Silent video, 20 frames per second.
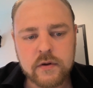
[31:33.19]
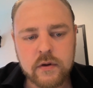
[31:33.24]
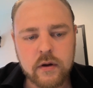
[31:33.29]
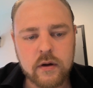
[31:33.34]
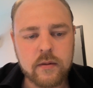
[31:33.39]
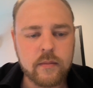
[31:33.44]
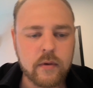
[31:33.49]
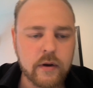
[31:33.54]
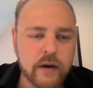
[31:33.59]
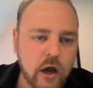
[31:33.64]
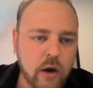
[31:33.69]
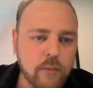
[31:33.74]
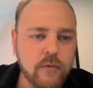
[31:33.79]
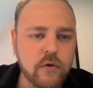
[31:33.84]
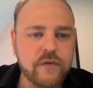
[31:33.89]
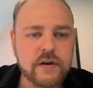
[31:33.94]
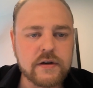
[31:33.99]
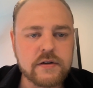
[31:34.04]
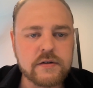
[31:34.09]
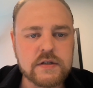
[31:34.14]
I'm now
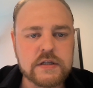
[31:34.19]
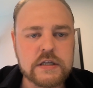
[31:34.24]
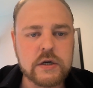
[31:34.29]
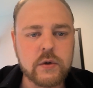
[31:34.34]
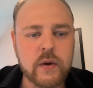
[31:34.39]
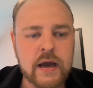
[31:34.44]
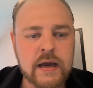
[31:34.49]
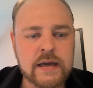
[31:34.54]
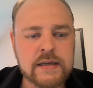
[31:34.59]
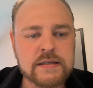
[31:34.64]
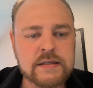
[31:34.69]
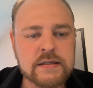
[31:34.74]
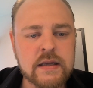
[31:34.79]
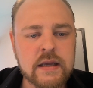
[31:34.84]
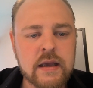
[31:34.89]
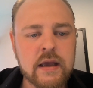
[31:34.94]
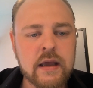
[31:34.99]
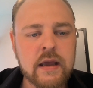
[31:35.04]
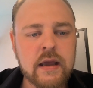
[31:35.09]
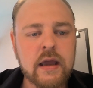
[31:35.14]
moving to the US.
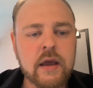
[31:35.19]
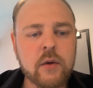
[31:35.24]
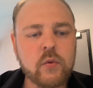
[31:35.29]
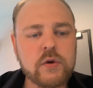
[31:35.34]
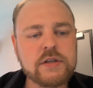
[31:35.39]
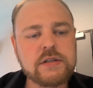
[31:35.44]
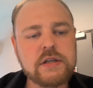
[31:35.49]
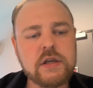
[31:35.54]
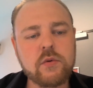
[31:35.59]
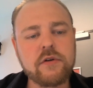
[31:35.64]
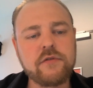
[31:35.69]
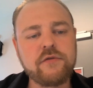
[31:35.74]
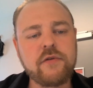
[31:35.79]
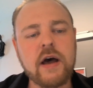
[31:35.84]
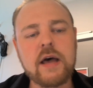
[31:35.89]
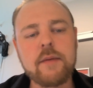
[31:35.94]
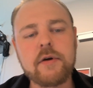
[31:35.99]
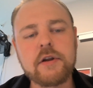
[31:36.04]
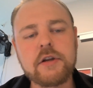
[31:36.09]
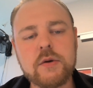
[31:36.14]
And we see
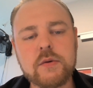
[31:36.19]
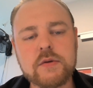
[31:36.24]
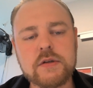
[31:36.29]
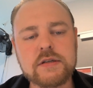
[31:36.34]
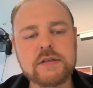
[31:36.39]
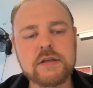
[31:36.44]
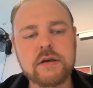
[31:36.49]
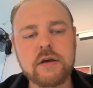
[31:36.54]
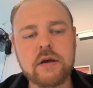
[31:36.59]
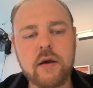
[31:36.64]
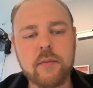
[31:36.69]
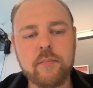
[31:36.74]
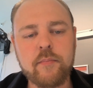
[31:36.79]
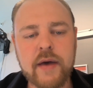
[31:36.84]
Refibert uses a